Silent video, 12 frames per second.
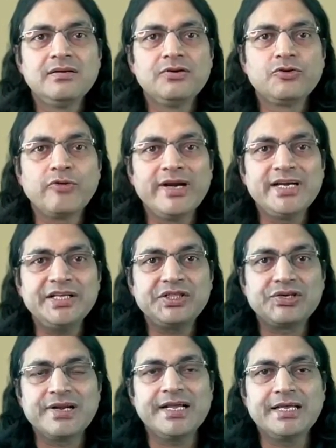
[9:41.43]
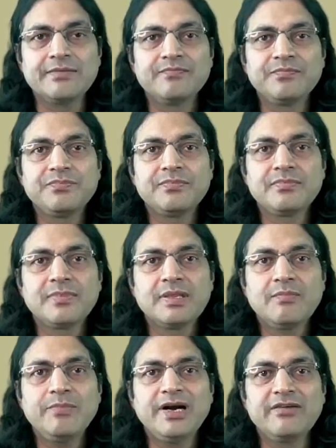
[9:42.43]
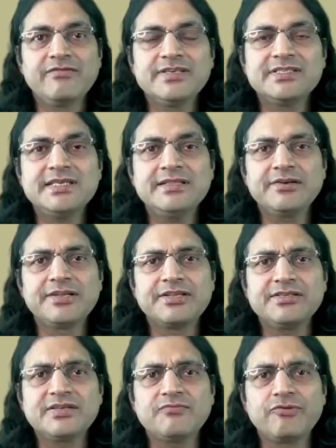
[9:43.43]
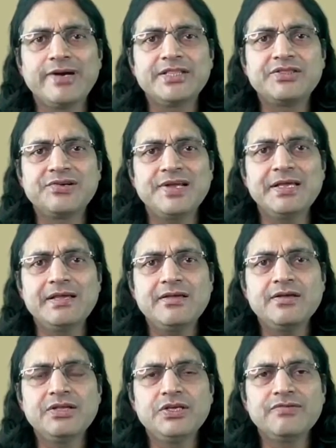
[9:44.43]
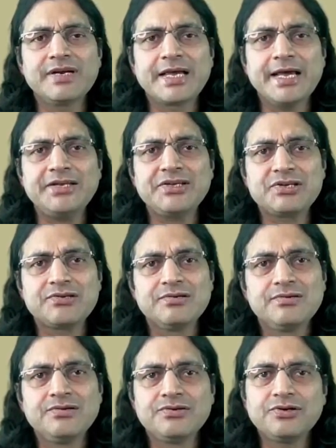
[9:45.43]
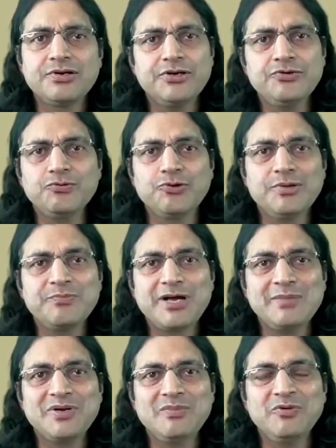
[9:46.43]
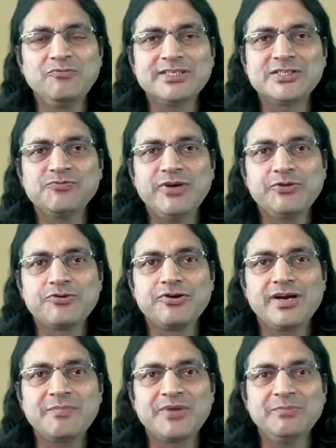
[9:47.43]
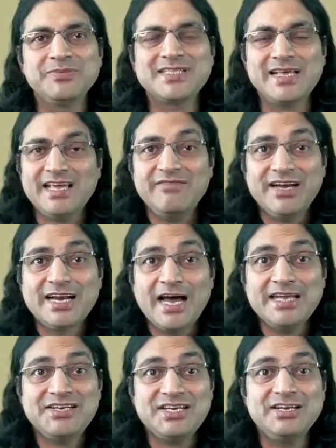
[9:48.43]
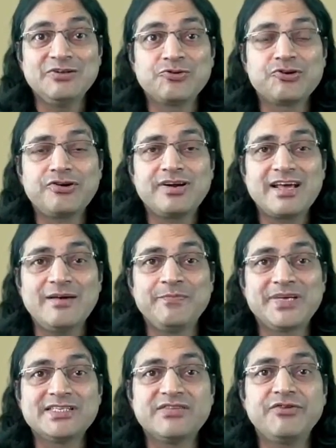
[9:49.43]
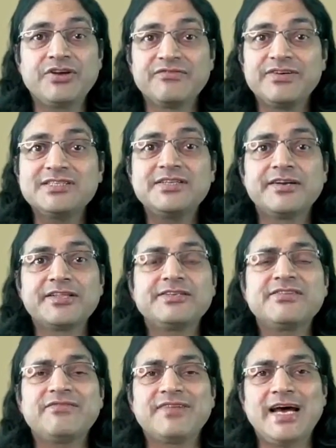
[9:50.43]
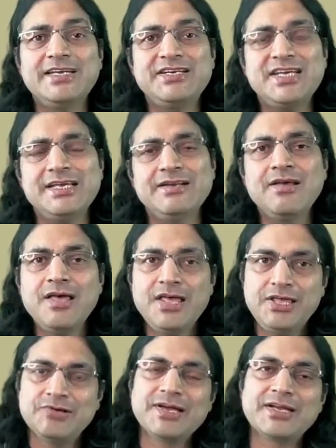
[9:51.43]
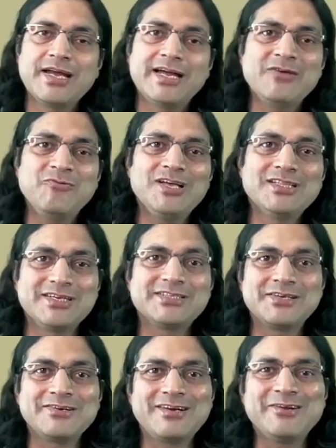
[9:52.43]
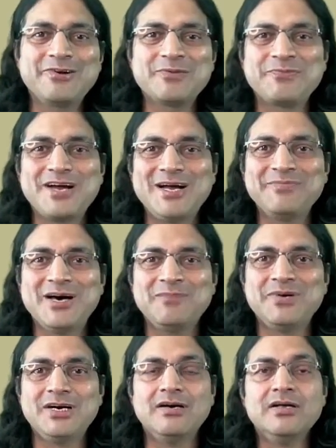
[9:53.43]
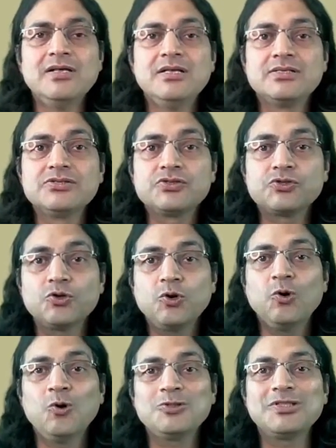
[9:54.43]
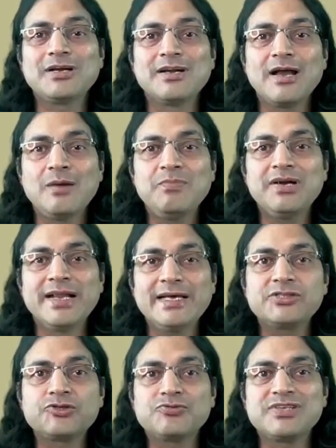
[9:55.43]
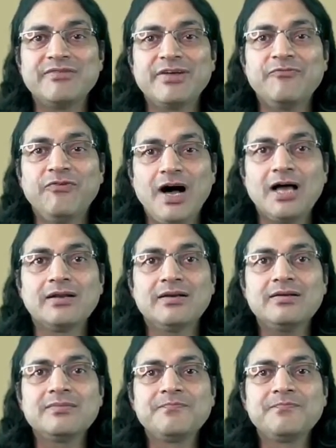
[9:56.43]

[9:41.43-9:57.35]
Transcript: 23, by reversing the digits of 23, you will get 32, not a prime number, which is why you do not have numbers like even 19, you do not have, because if you reverse the digits of 19, you get 91, that is certainly not a prime number. So the number next to 71